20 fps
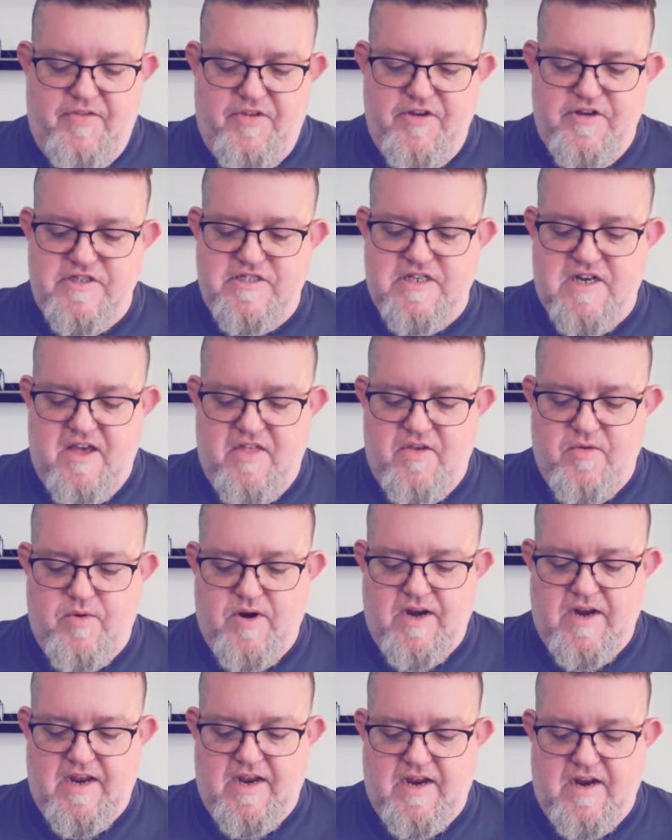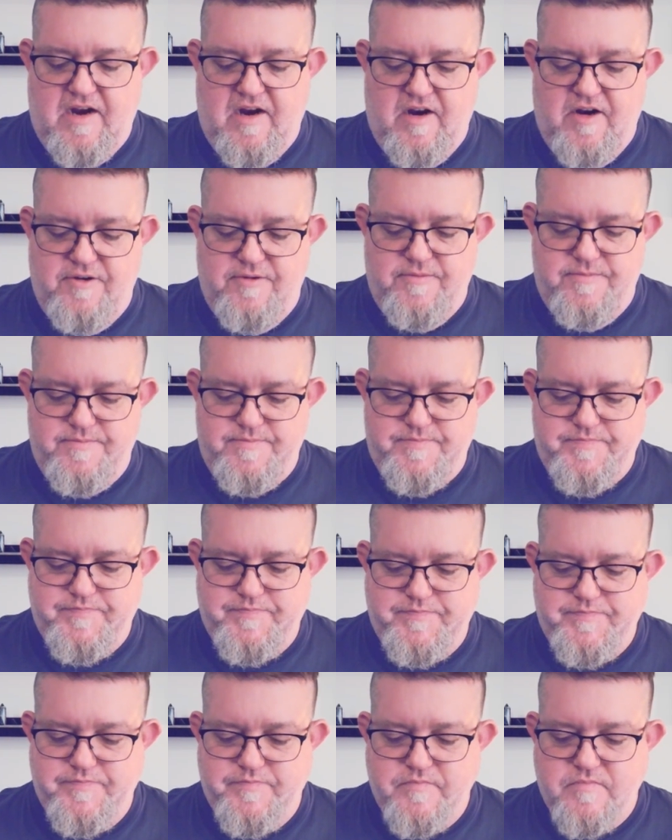There's another one in here
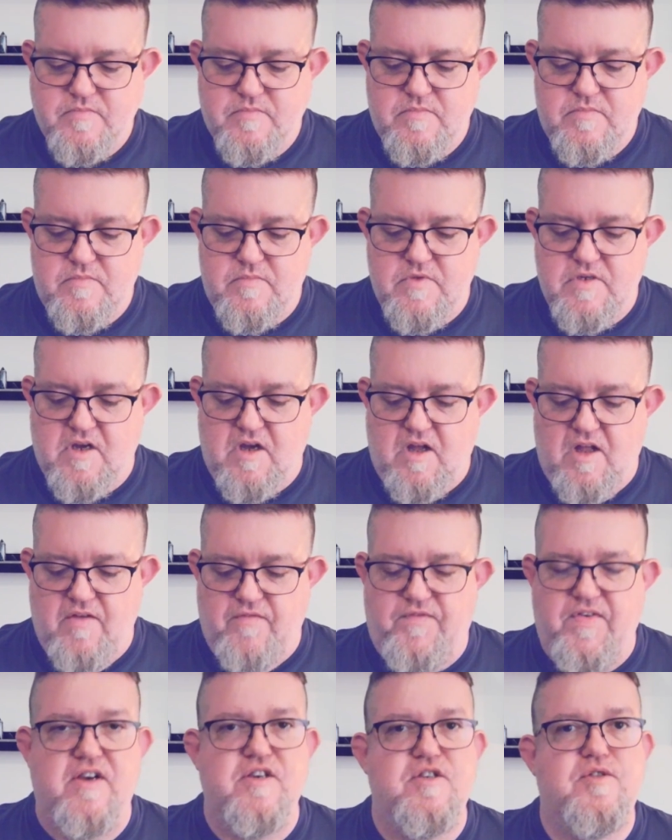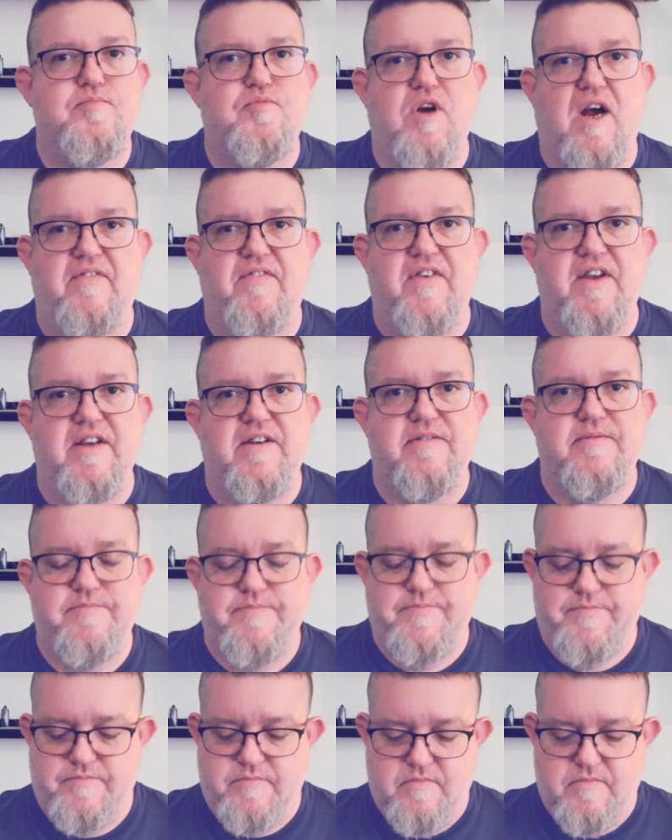called False Prophet.